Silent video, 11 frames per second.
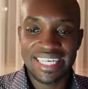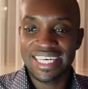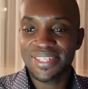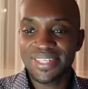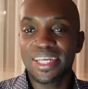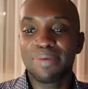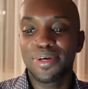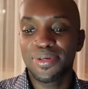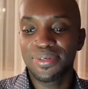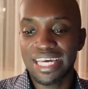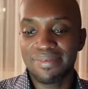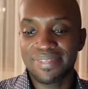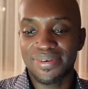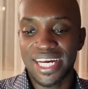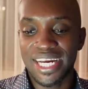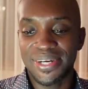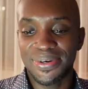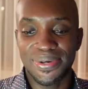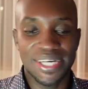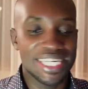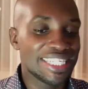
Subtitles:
So anybody who types the word old